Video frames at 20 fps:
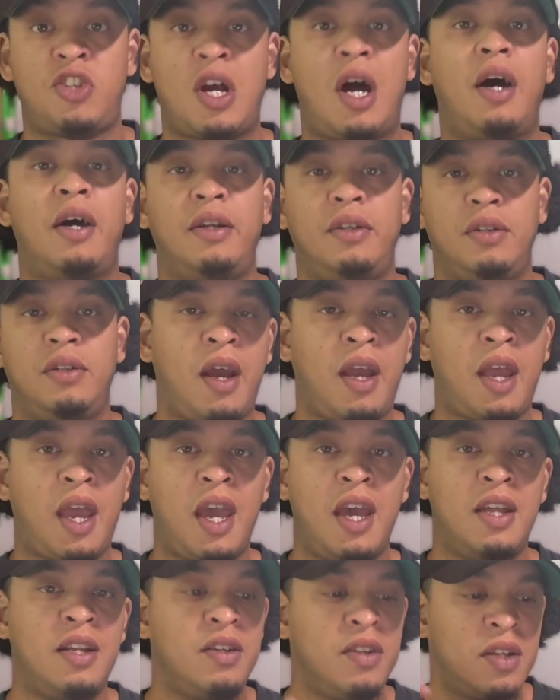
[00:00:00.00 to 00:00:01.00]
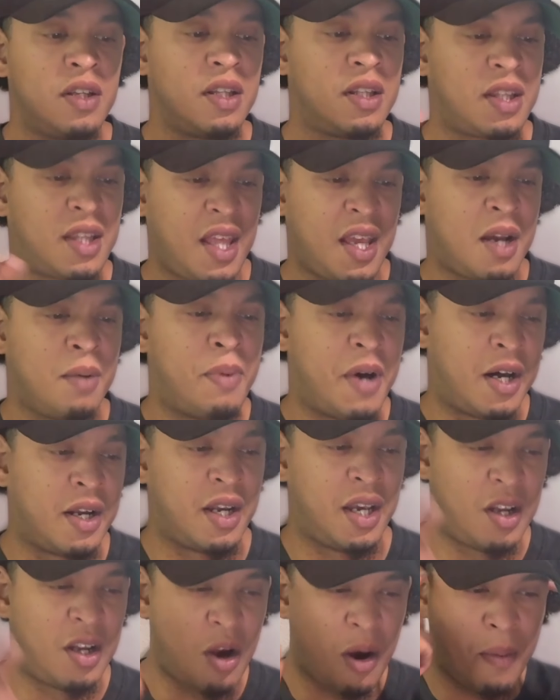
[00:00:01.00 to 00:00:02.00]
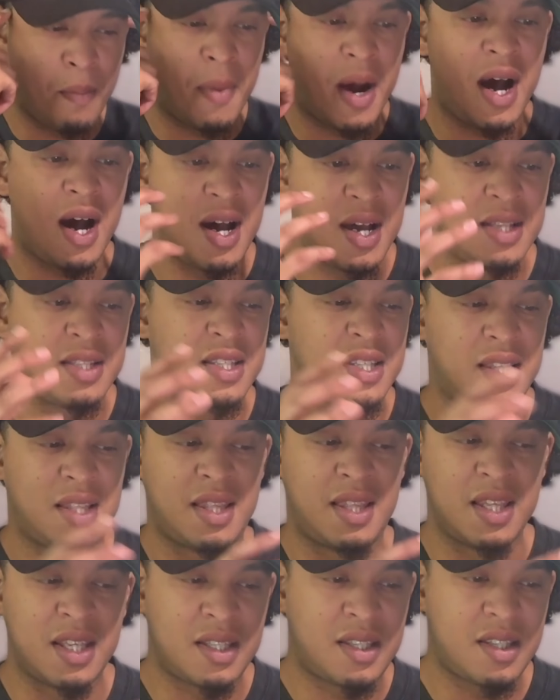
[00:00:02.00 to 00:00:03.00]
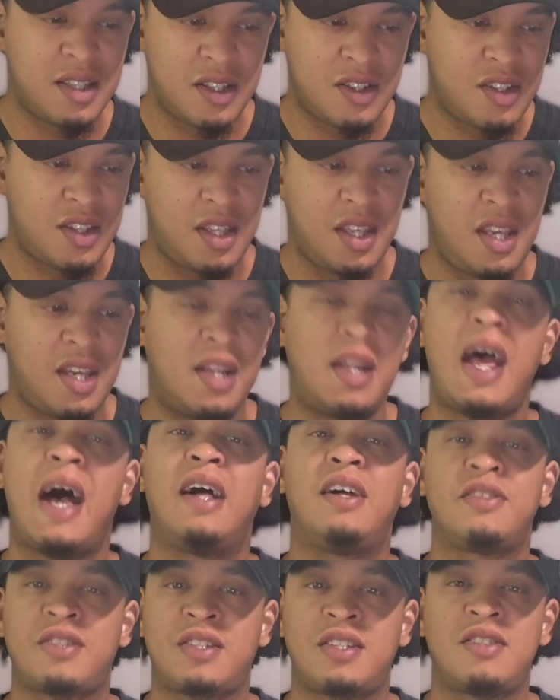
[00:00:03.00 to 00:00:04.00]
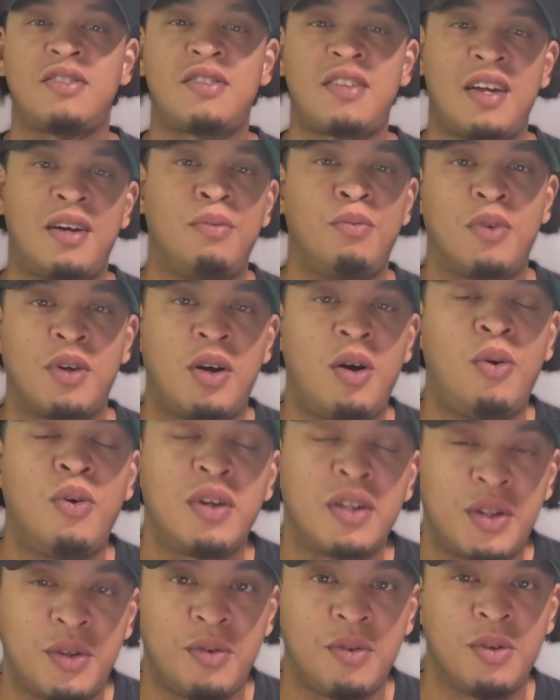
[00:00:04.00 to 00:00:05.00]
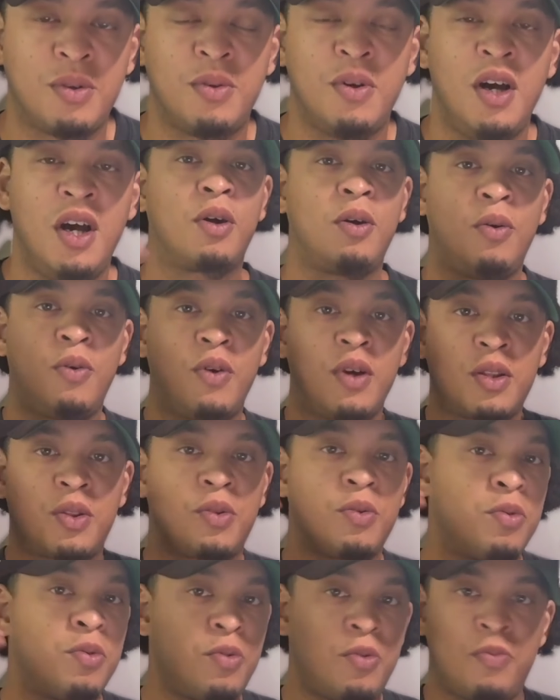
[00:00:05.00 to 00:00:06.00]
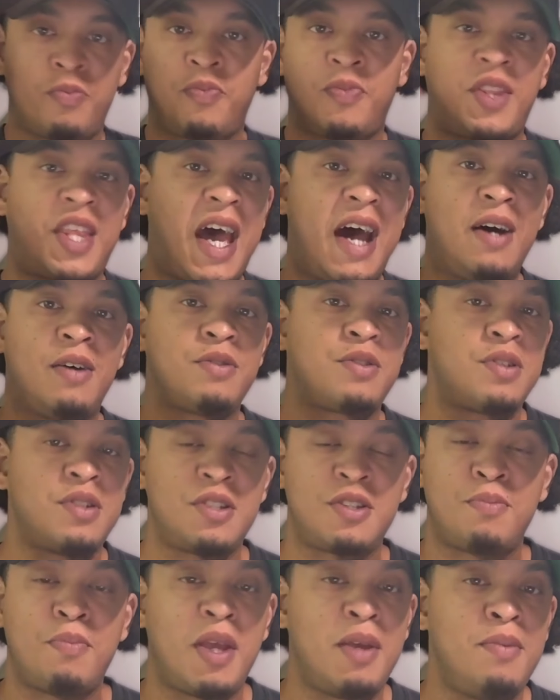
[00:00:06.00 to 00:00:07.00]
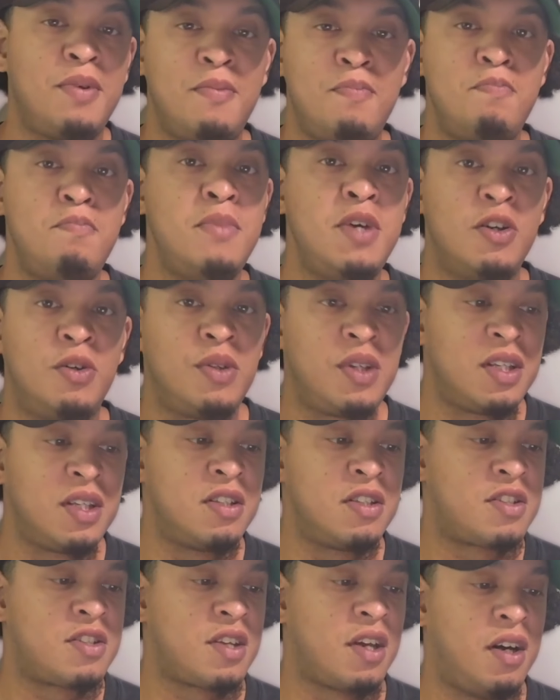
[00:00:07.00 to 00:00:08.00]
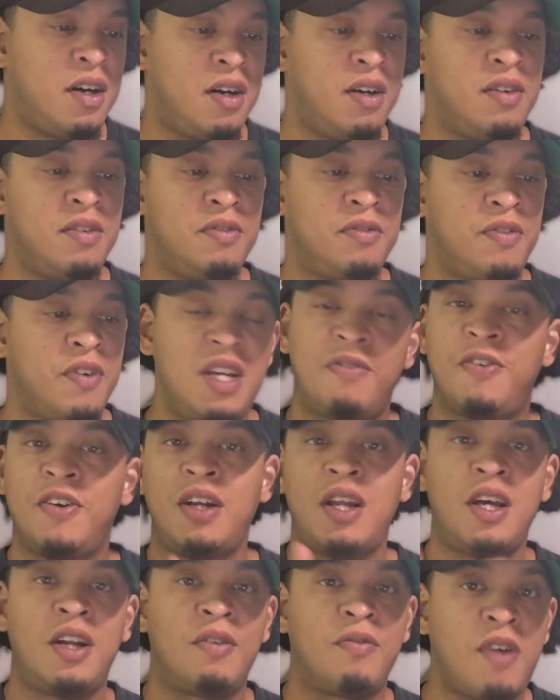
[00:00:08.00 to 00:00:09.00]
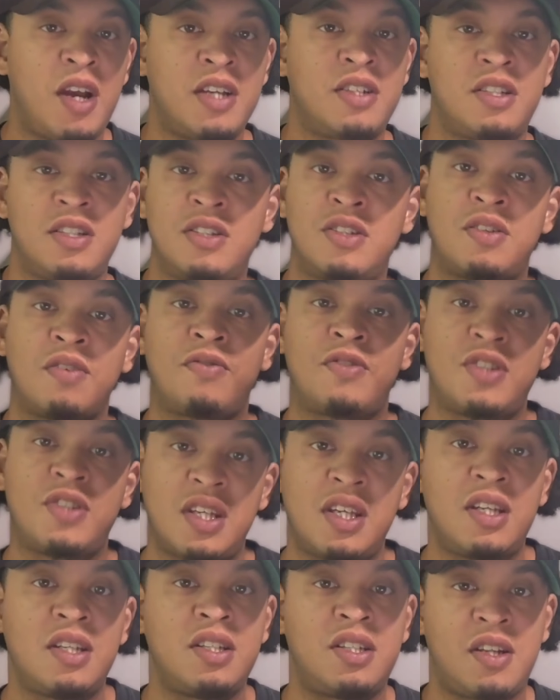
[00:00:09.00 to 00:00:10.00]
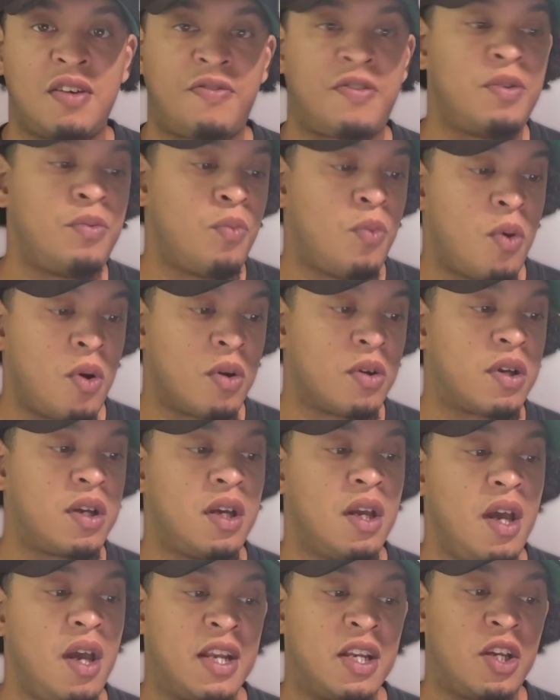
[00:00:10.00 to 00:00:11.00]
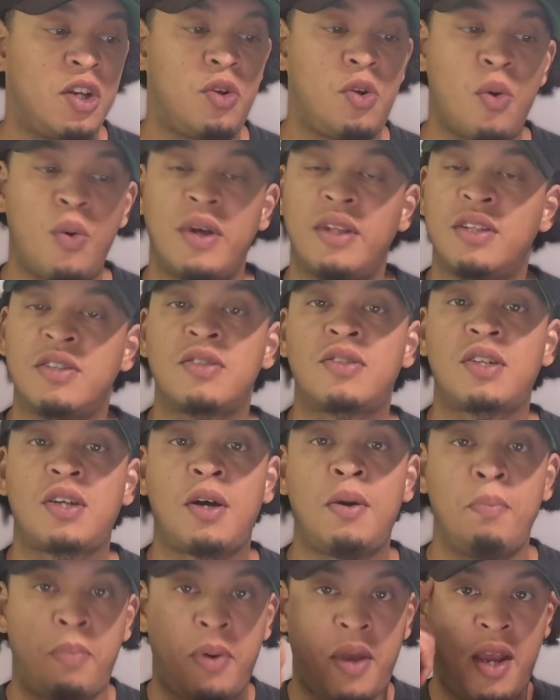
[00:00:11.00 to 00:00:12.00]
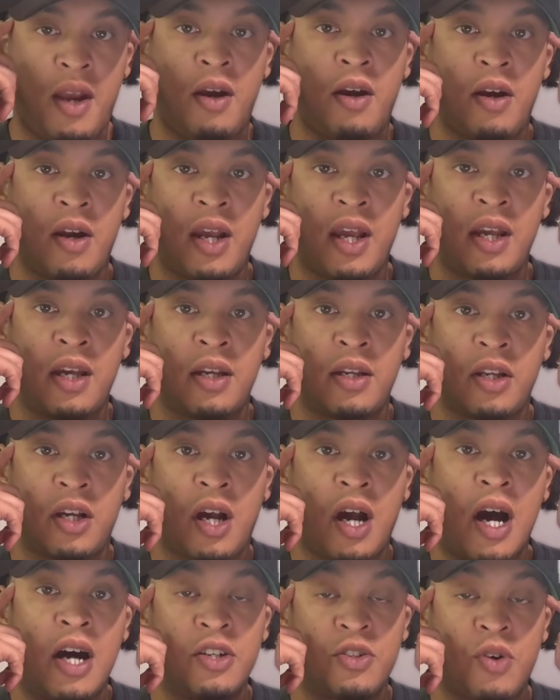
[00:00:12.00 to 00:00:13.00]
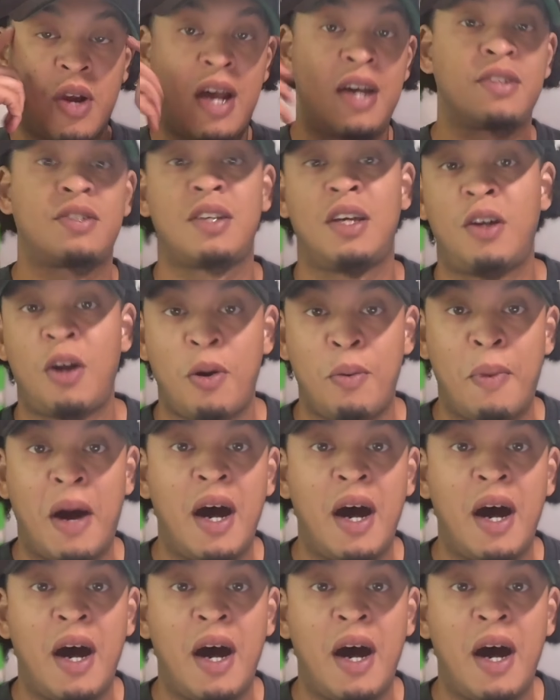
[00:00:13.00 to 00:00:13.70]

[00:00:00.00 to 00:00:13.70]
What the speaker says: shine, right? And think about it. In our minds, this is the analysis that we're going through. We're going through thousands, maybe millions of different iterations of seeing different work and doing this compare and contrast in our